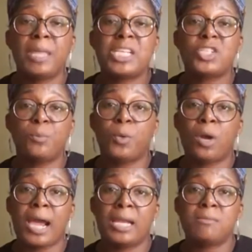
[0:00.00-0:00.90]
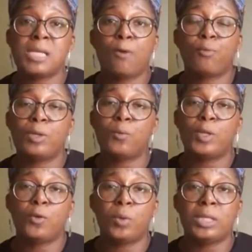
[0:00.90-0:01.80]
they ship your items out really,
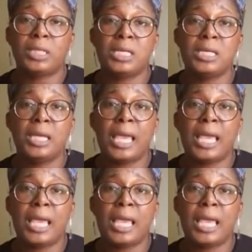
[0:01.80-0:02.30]
really quickly.